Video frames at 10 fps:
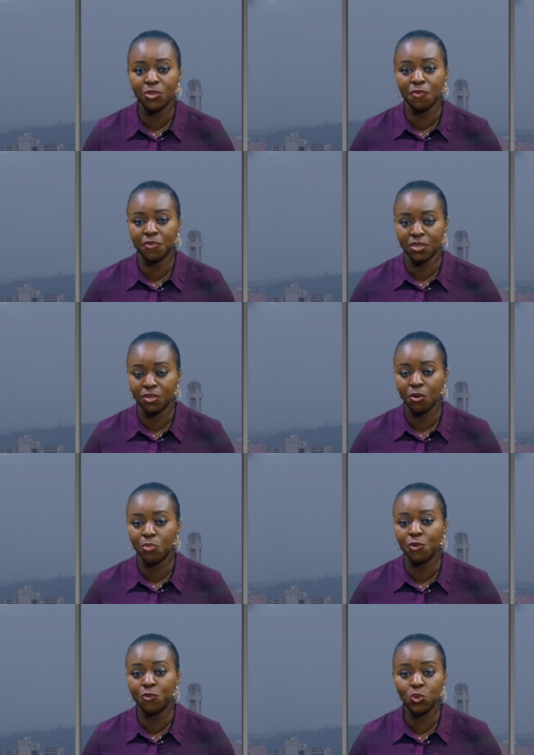of the sum
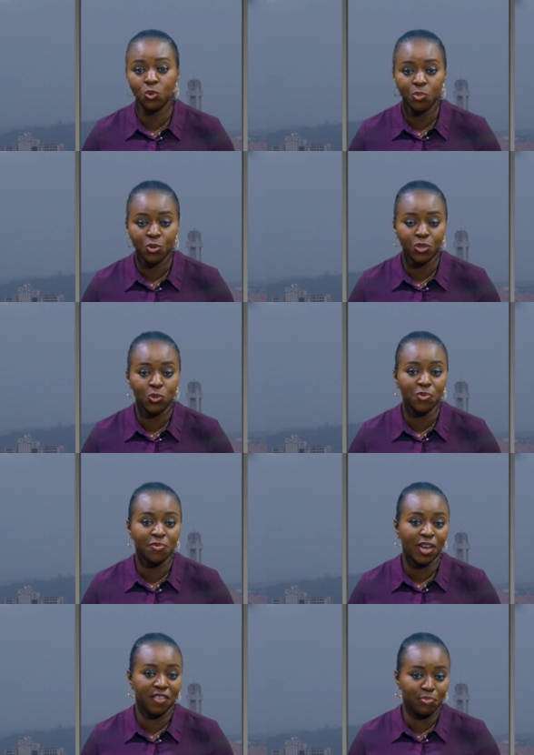of
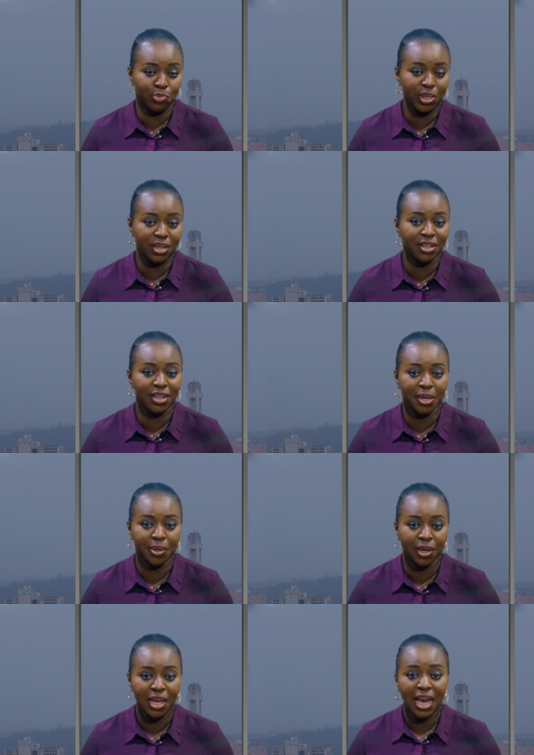2.25 billion
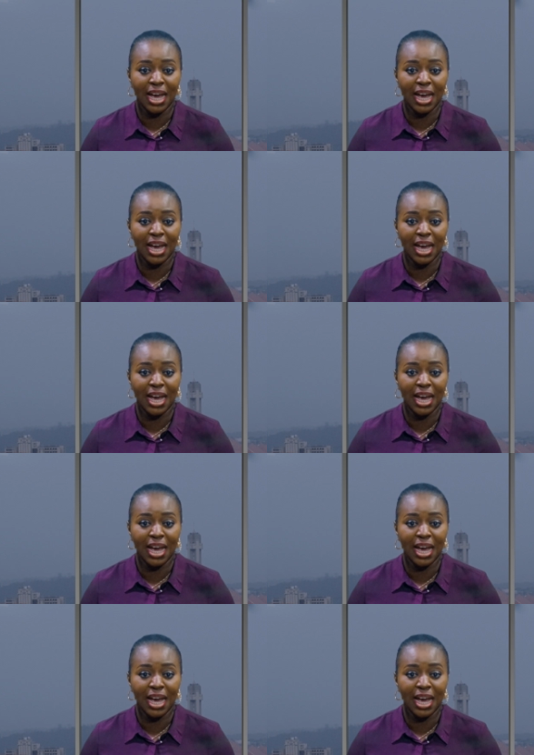naira